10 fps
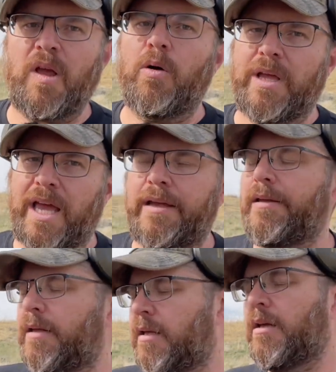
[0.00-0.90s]
Okay,
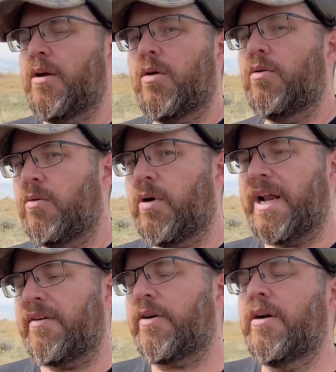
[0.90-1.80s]

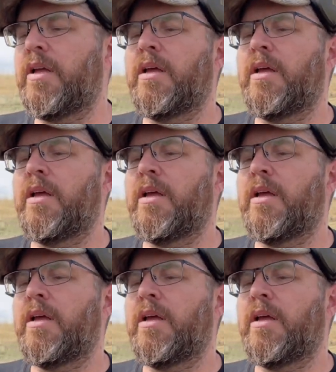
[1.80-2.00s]
whatever.